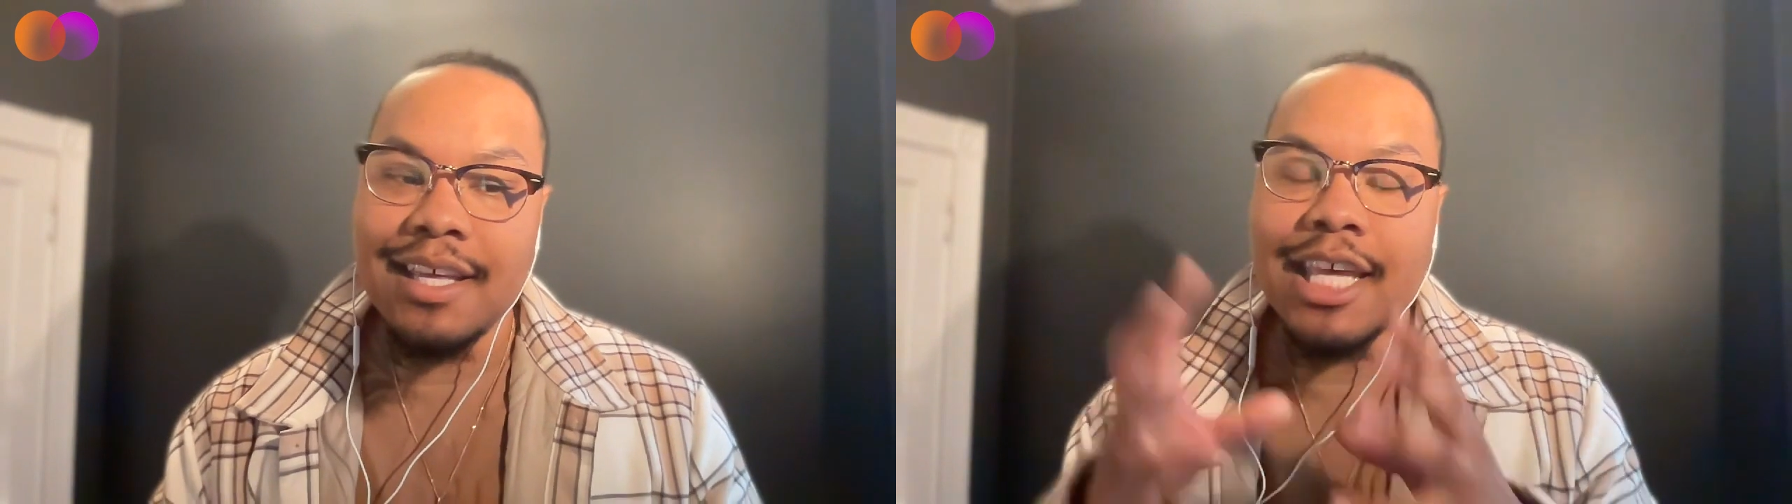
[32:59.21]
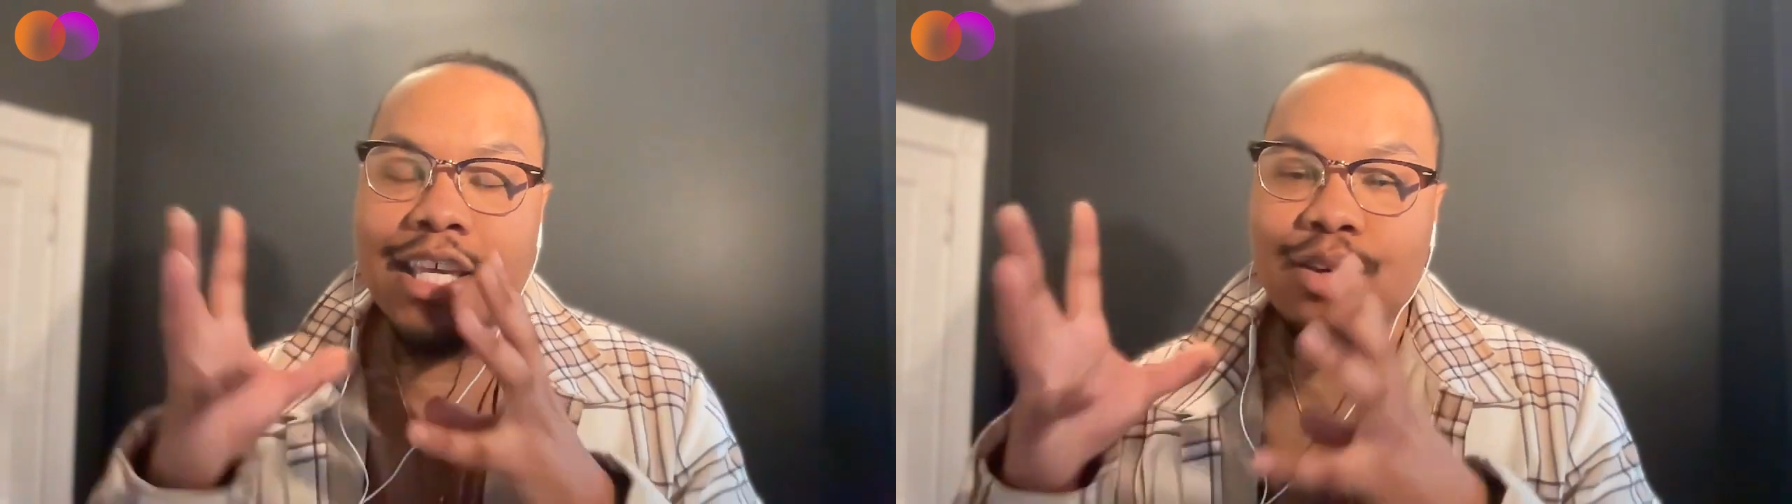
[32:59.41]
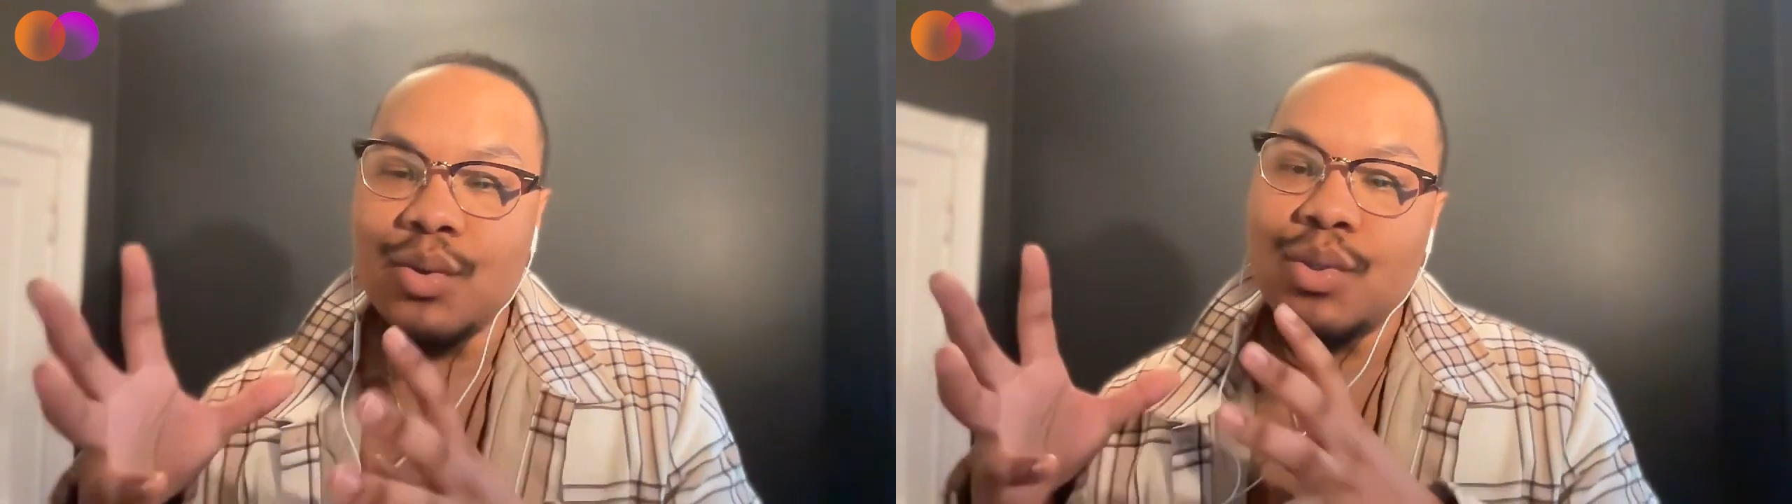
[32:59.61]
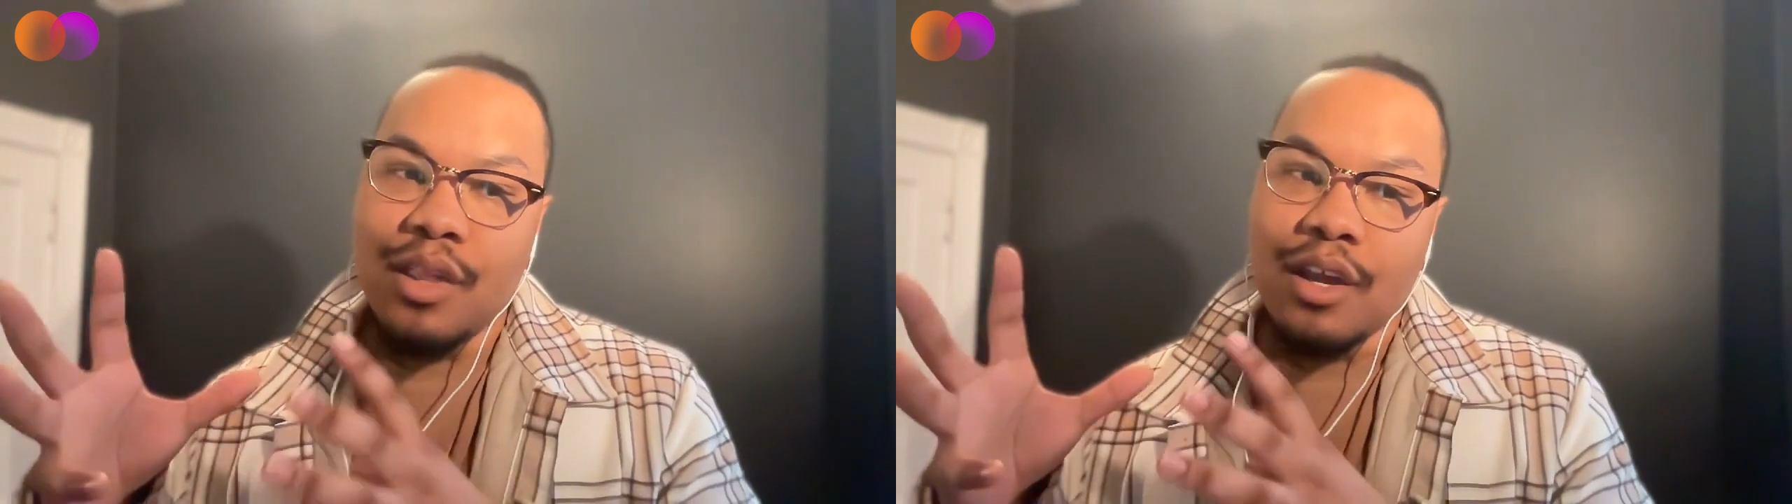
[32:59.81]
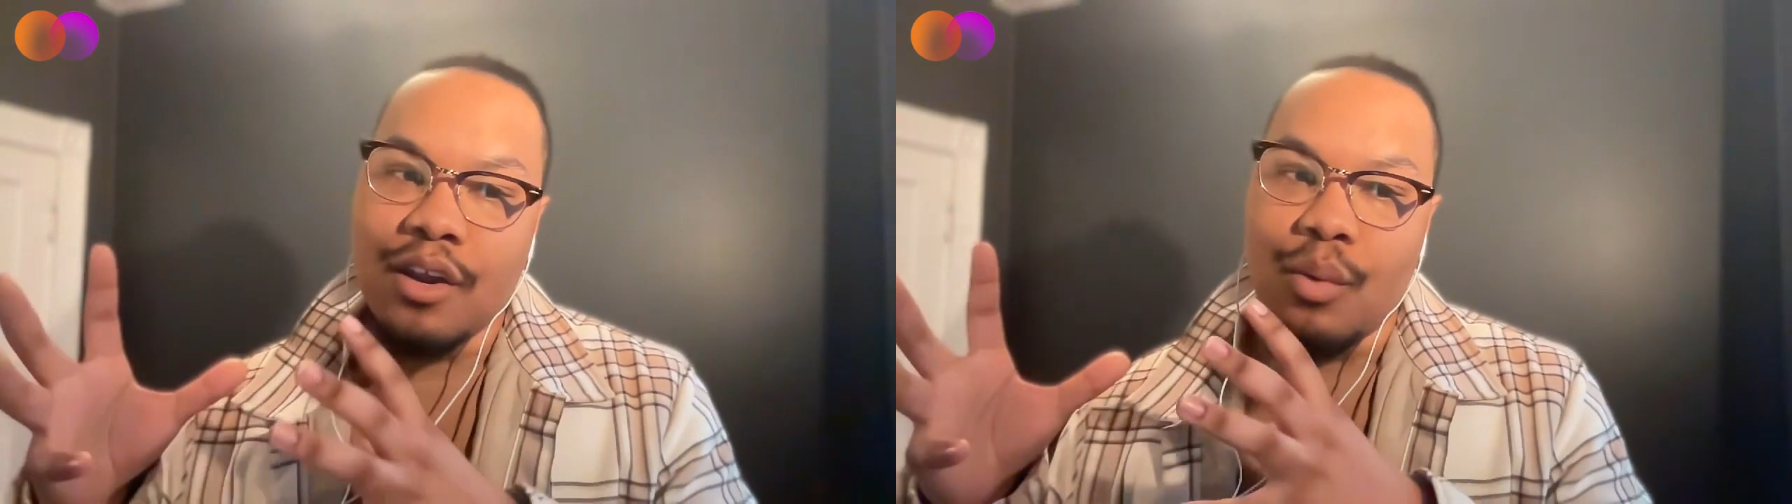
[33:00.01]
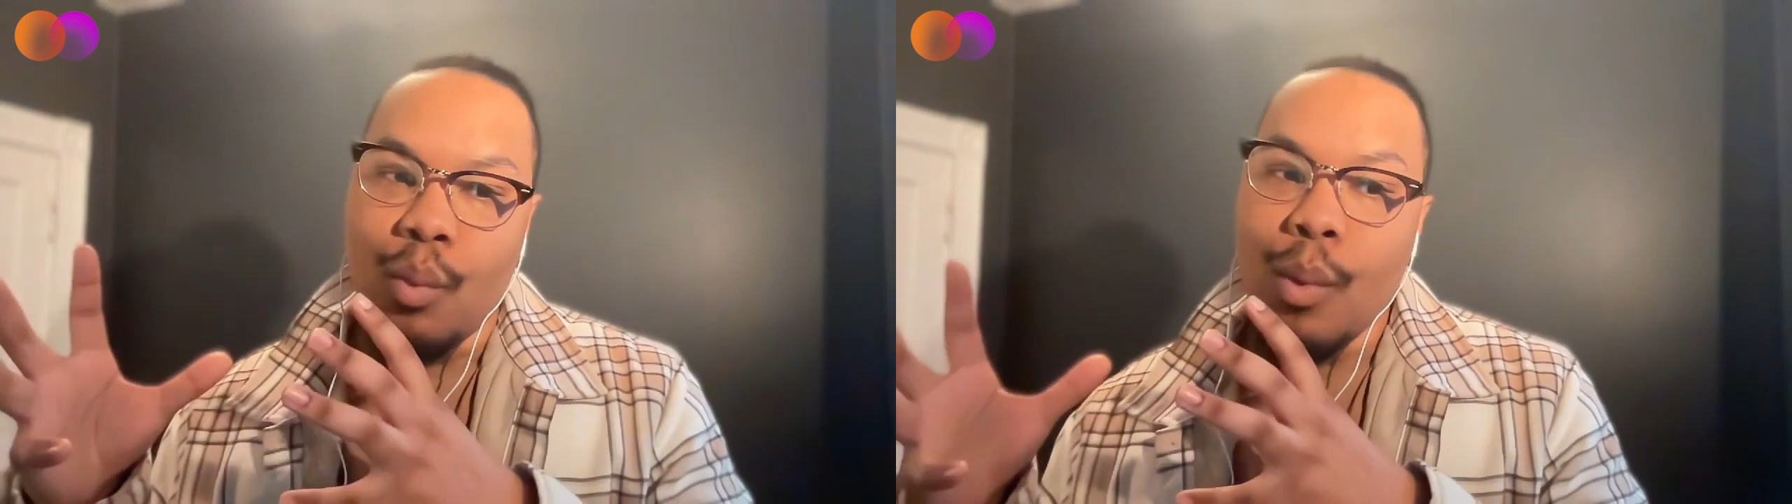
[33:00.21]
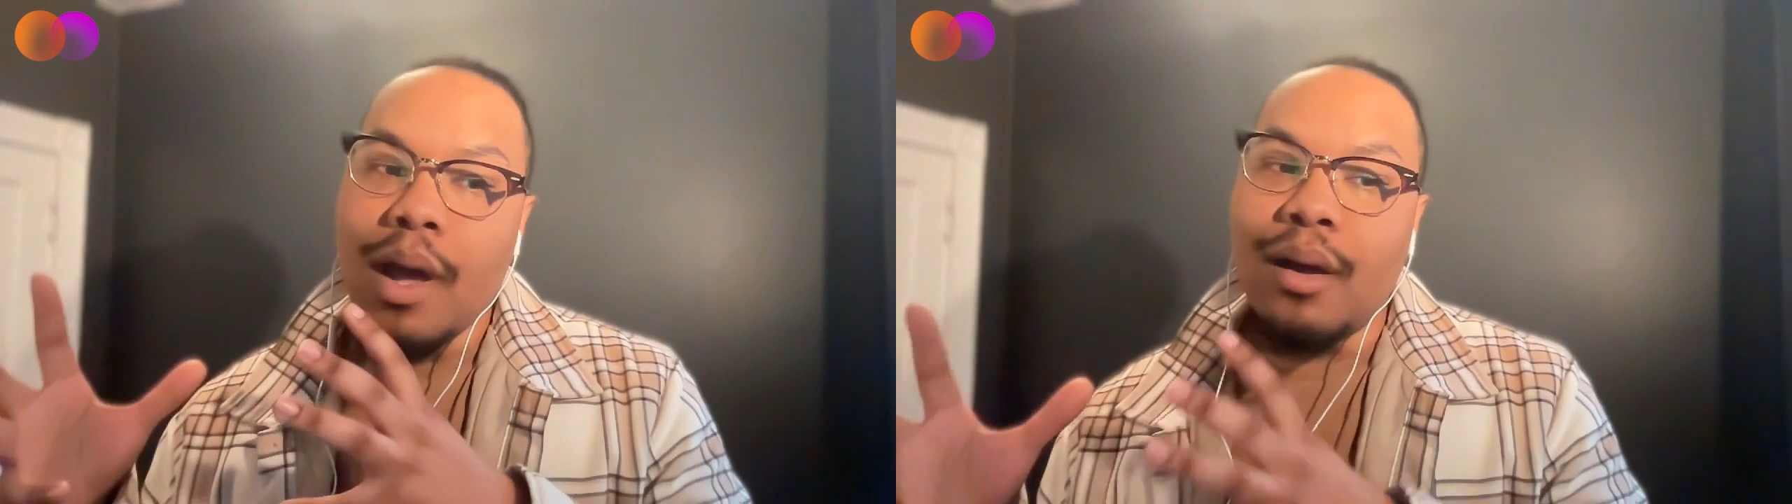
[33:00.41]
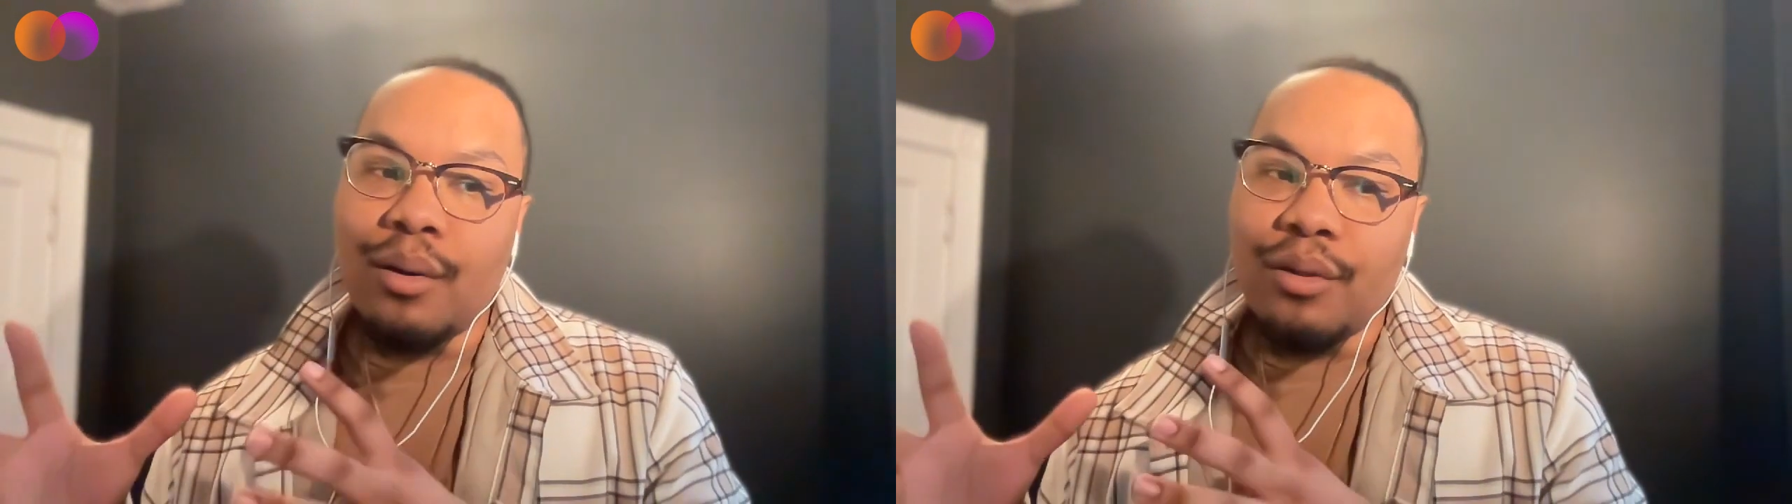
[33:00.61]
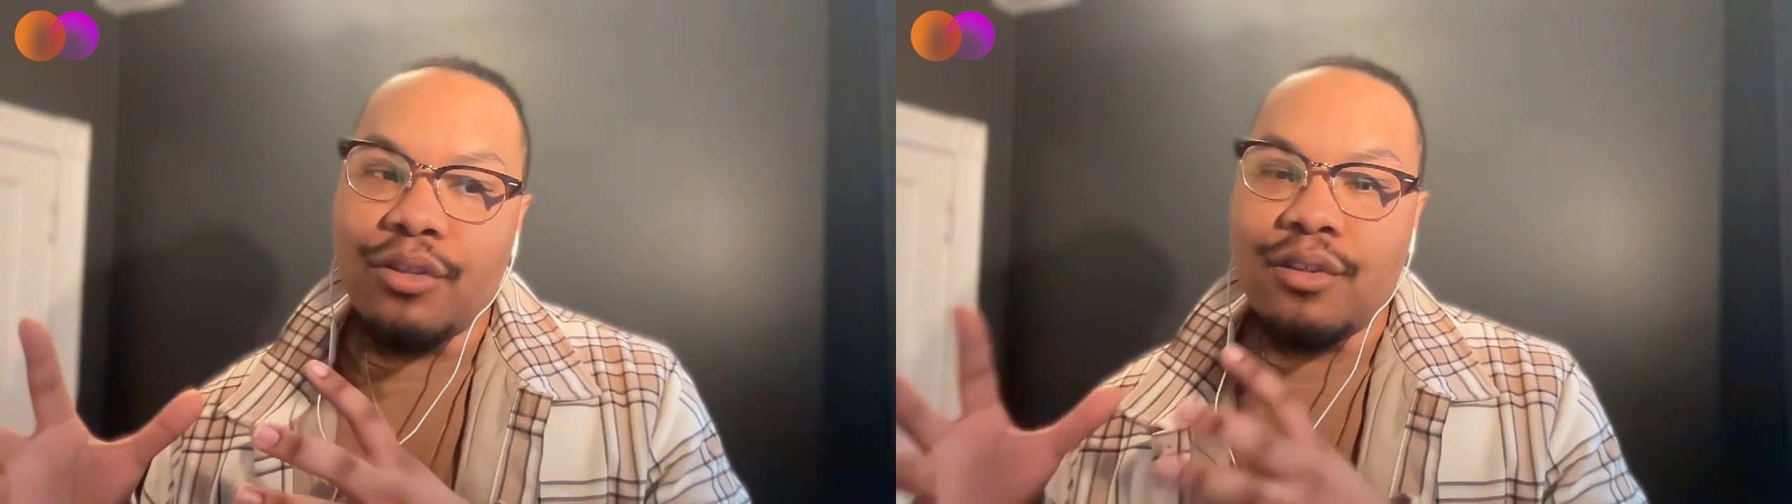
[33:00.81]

they use their wealth